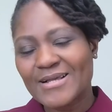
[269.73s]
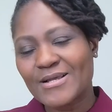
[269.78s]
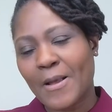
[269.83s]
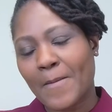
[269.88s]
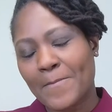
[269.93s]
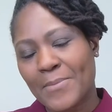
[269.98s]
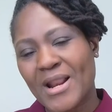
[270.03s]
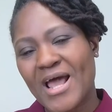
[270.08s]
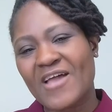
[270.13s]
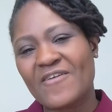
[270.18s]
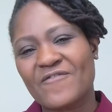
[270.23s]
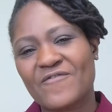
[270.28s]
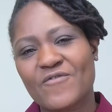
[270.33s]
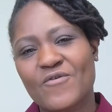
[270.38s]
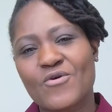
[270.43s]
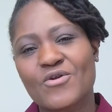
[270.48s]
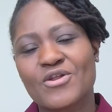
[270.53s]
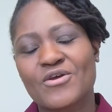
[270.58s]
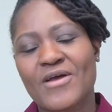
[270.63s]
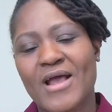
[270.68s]
Now,
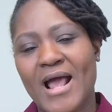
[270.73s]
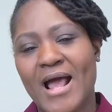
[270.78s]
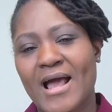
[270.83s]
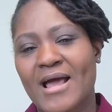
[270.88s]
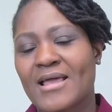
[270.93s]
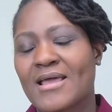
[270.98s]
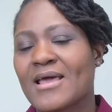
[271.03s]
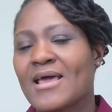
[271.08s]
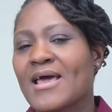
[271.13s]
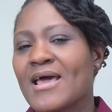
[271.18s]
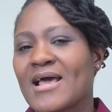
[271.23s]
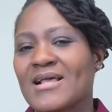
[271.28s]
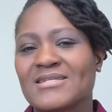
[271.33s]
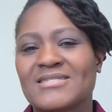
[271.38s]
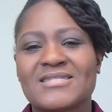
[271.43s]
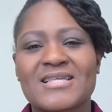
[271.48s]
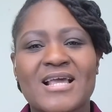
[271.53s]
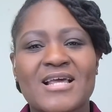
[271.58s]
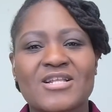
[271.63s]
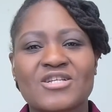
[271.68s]
blindfold your eye and
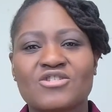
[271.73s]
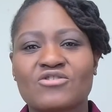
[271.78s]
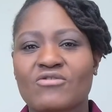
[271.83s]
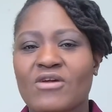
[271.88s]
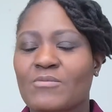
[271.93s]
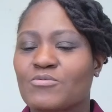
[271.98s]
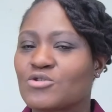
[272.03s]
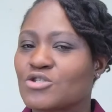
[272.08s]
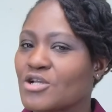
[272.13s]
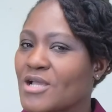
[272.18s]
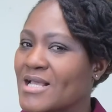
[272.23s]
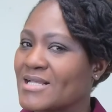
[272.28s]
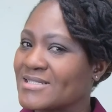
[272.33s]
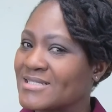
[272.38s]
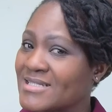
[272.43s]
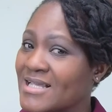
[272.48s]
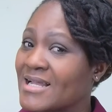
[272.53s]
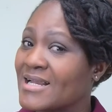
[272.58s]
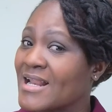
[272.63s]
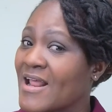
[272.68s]
say the scripture and
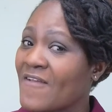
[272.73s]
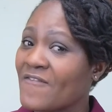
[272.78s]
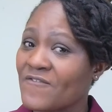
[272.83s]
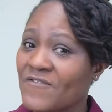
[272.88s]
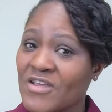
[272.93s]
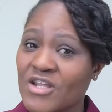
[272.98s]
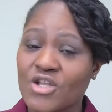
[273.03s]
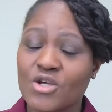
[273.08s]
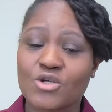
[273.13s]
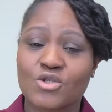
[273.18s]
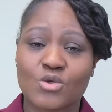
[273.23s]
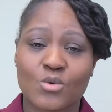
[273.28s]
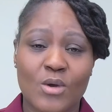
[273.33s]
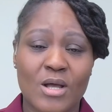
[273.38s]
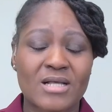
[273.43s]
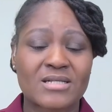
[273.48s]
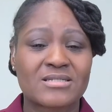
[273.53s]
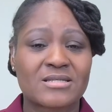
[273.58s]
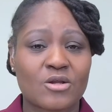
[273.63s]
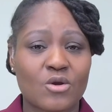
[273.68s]
send that video to
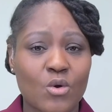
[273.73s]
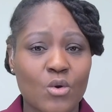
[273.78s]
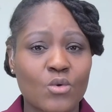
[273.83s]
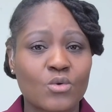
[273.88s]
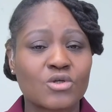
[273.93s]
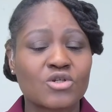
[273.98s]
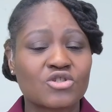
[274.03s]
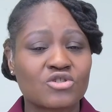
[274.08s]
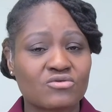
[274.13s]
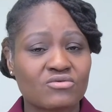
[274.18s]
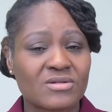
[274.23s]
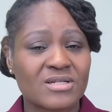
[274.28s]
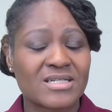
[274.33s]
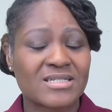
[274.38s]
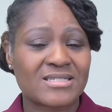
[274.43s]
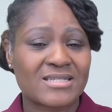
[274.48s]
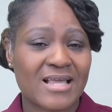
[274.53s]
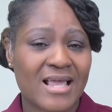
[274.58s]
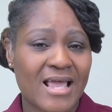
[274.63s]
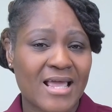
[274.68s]
us at Holy
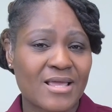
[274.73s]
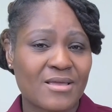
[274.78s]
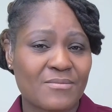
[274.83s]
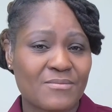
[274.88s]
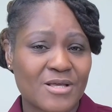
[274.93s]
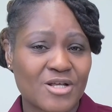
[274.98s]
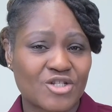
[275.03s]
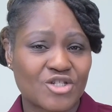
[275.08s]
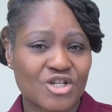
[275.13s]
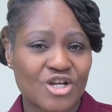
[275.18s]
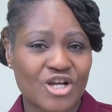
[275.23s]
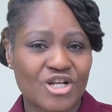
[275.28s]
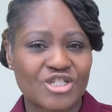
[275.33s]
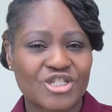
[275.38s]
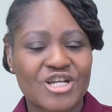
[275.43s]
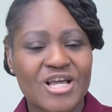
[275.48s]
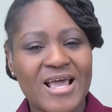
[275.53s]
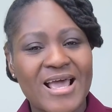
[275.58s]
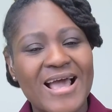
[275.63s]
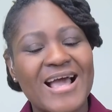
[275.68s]
Trinity A.M.E
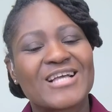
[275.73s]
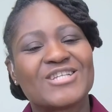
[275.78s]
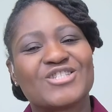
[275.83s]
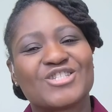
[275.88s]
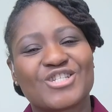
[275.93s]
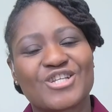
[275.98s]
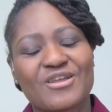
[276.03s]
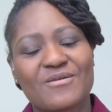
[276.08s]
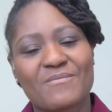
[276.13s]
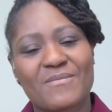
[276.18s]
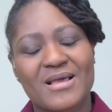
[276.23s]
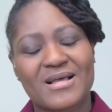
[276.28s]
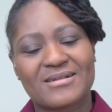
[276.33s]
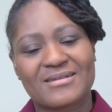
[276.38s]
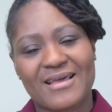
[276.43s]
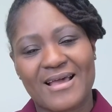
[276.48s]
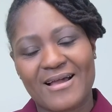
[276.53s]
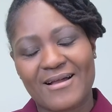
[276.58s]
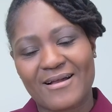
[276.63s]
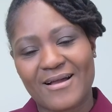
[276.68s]
Church at
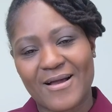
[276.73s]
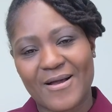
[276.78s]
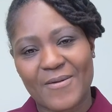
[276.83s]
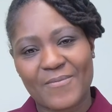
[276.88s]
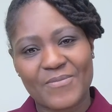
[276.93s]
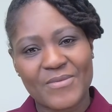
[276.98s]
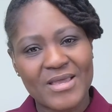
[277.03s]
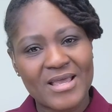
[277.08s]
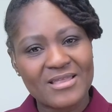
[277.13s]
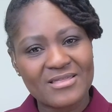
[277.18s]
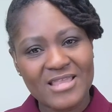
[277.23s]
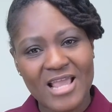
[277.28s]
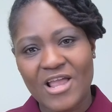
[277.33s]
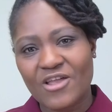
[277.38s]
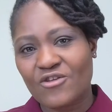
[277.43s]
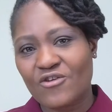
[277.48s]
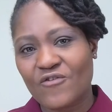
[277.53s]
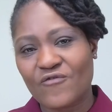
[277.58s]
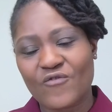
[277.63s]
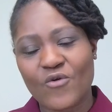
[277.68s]
gmail.com.
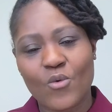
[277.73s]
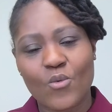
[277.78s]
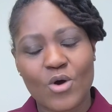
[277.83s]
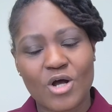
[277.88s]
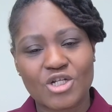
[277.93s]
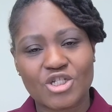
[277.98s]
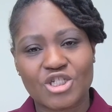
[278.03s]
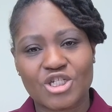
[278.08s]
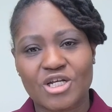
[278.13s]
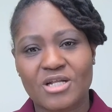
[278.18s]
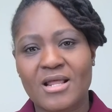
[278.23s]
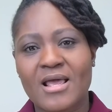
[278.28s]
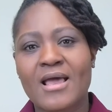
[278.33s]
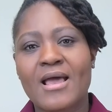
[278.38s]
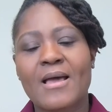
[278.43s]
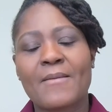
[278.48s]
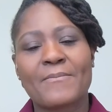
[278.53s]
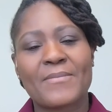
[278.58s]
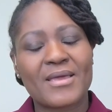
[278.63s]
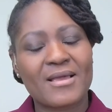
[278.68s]
Thank you for watching,
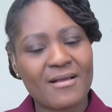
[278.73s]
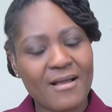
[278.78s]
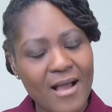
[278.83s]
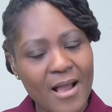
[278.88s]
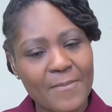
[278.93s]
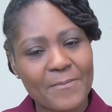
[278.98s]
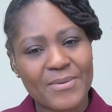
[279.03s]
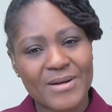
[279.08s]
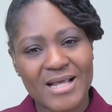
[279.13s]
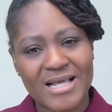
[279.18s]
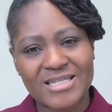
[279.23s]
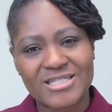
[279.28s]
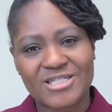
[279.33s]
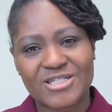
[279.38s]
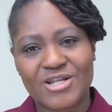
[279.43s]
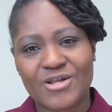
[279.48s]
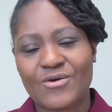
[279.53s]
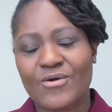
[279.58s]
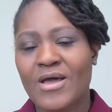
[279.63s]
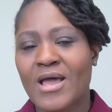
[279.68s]
and may God
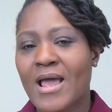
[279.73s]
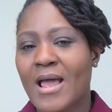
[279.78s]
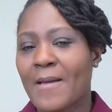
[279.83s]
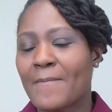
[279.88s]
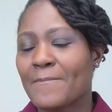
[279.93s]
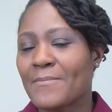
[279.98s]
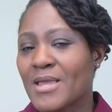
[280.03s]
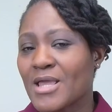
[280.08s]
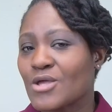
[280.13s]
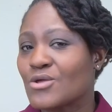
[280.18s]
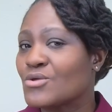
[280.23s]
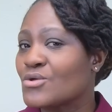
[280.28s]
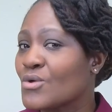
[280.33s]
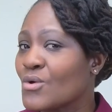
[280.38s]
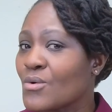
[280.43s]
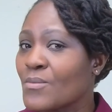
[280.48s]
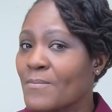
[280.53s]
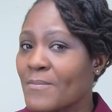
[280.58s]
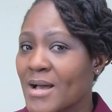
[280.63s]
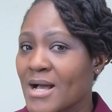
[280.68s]
bless you, and may
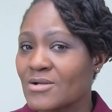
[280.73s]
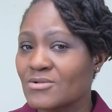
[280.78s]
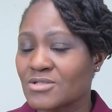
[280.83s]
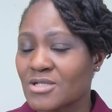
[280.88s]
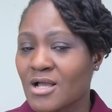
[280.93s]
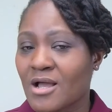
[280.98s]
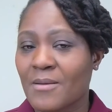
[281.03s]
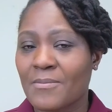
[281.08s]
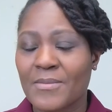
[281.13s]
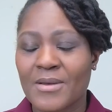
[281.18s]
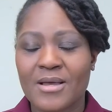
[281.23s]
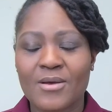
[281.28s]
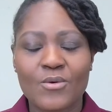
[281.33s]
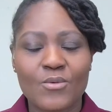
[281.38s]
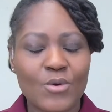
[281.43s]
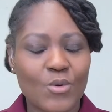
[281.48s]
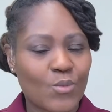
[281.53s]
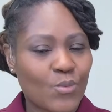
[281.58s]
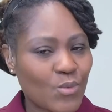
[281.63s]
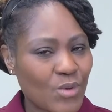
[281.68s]
you mount up
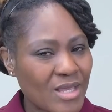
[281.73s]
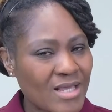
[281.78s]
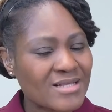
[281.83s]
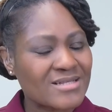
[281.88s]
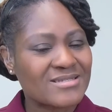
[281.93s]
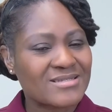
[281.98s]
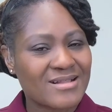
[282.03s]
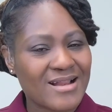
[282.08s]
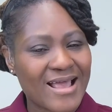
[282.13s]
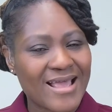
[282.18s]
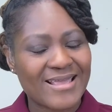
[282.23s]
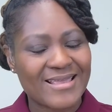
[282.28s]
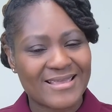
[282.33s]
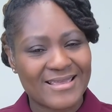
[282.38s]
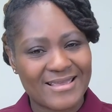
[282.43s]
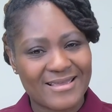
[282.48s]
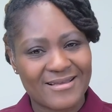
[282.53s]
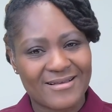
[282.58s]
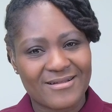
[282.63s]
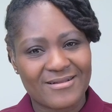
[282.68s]
with wings like
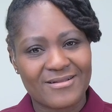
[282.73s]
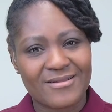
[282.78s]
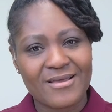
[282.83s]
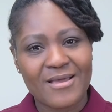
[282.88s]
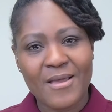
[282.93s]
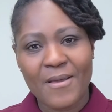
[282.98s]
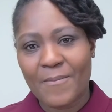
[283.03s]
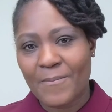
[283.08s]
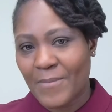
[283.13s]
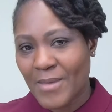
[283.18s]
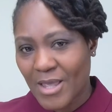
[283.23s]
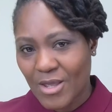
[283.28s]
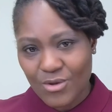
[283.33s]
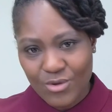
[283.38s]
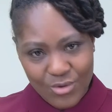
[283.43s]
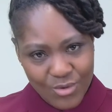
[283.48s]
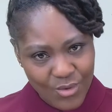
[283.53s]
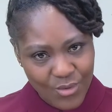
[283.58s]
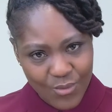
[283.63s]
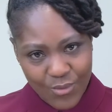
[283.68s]
eagle. May
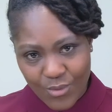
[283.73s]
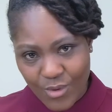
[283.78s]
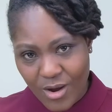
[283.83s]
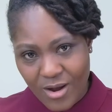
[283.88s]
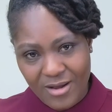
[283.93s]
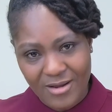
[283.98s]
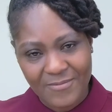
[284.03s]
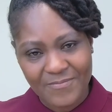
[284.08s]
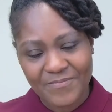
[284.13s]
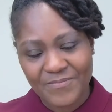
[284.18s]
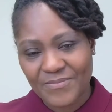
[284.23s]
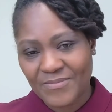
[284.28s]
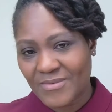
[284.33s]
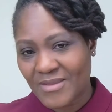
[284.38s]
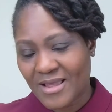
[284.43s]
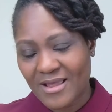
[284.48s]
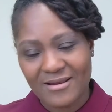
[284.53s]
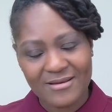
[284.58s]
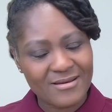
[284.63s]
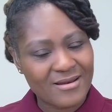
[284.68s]
you run
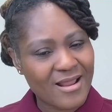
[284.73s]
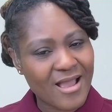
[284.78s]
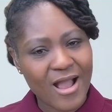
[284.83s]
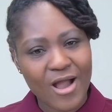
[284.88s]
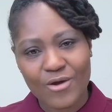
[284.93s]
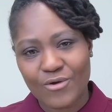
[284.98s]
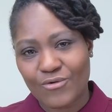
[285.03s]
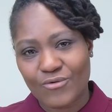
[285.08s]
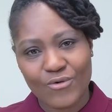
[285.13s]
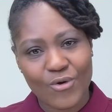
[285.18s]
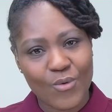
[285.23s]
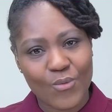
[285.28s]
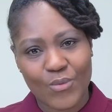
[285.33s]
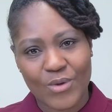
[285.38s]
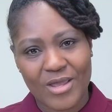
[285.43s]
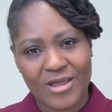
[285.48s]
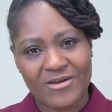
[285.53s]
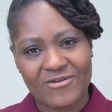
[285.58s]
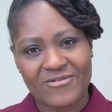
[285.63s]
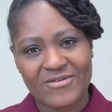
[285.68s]
and not grow
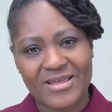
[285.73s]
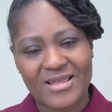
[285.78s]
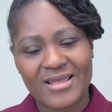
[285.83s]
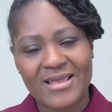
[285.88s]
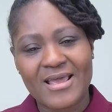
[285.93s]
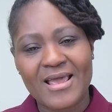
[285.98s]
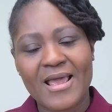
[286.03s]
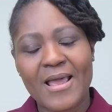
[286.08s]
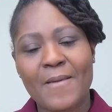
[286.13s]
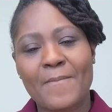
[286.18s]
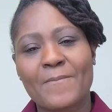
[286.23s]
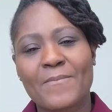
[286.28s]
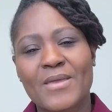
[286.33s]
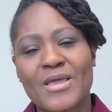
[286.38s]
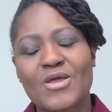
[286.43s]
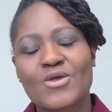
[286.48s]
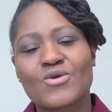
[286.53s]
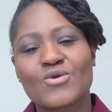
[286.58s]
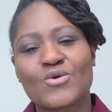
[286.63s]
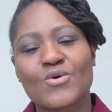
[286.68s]
weary, and
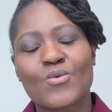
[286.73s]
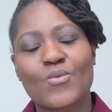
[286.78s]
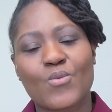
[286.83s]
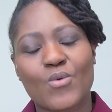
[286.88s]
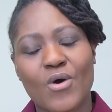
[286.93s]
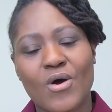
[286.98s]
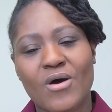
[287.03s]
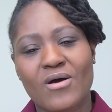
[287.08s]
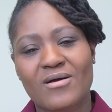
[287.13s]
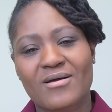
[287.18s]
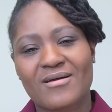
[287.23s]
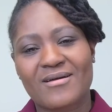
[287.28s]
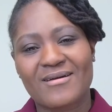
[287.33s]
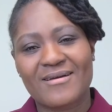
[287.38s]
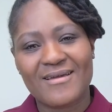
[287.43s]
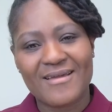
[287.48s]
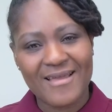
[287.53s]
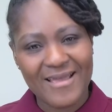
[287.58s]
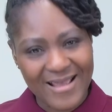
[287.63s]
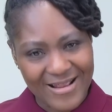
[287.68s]
may you walk
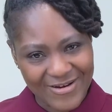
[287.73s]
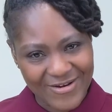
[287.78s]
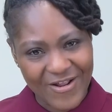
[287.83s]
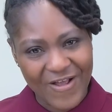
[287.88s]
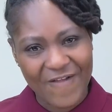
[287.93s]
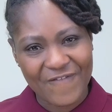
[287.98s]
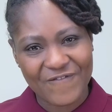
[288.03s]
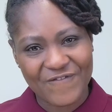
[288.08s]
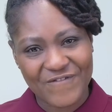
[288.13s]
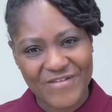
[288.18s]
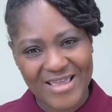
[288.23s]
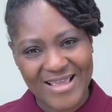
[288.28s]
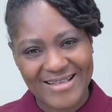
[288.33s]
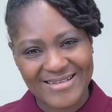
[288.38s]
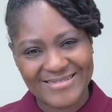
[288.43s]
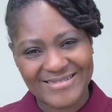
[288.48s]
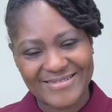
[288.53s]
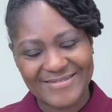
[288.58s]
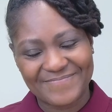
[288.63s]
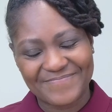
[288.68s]
and not
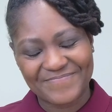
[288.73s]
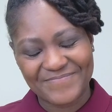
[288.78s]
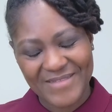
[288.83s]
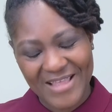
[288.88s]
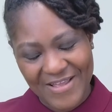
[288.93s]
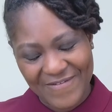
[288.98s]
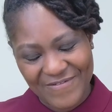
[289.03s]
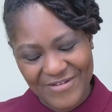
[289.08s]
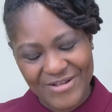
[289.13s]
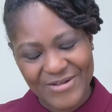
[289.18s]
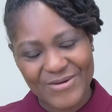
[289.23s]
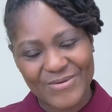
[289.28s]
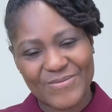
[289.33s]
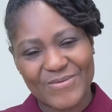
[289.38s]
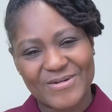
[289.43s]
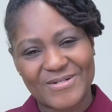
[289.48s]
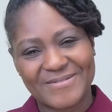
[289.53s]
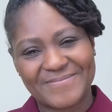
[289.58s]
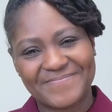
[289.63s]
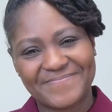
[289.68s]
faint. Have a good
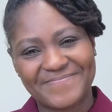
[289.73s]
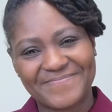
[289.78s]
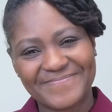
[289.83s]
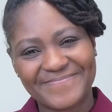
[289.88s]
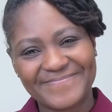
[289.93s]
one.